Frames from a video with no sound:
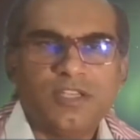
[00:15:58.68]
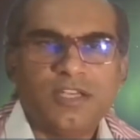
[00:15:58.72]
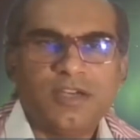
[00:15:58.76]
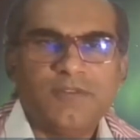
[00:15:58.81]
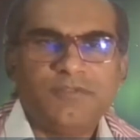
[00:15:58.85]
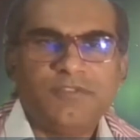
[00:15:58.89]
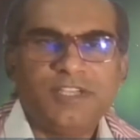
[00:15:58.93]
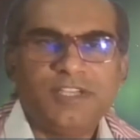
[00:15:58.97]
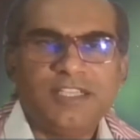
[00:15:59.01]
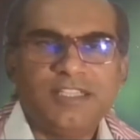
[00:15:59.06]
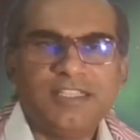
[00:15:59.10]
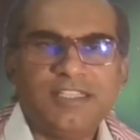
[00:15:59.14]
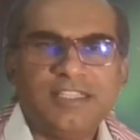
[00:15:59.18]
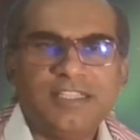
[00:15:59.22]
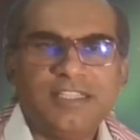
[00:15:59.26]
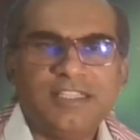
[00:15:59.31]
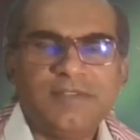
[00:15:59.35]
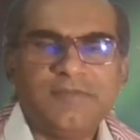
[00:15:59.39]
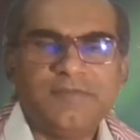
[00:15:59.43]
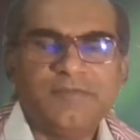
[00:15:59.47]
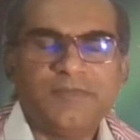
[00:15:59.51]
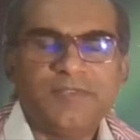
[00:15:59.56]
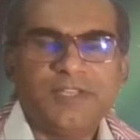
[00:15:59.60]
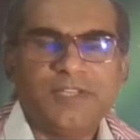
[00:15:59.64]
After
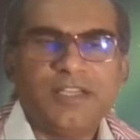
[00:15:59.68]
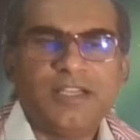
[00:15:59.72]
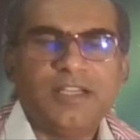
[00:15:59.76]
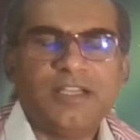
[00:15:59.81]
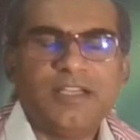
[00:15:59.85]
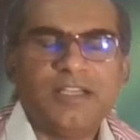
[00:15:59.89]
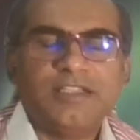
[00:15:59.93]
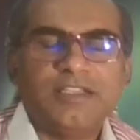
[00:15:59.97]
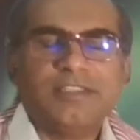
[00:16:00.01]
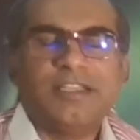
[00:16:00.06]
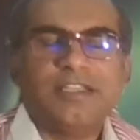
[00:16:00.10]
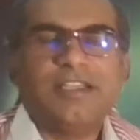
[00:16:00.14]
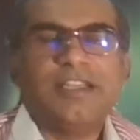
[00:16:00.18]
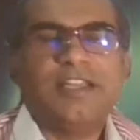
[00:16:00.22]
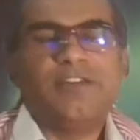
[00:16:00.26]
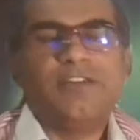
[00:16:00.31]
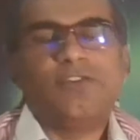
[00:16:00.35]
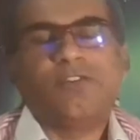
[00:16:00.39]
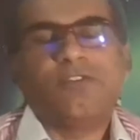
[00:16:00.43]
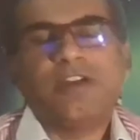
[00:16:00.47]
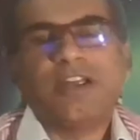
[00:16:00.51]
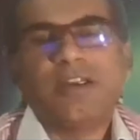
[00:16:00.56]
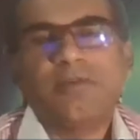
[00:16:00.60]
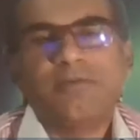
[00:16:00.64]
the
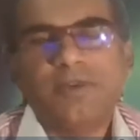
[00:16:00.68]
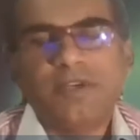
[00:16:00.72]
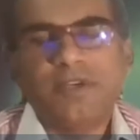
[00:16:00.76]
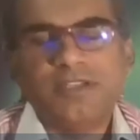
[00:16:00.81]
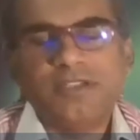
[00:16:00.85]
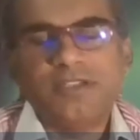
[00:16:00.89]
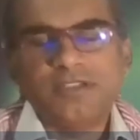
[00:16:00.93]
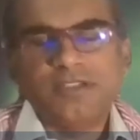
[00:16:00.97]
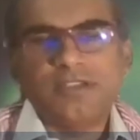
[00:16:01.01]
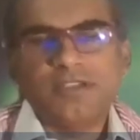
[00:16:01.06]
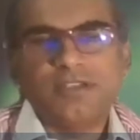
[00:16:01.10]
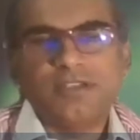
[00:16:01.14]
general requirement,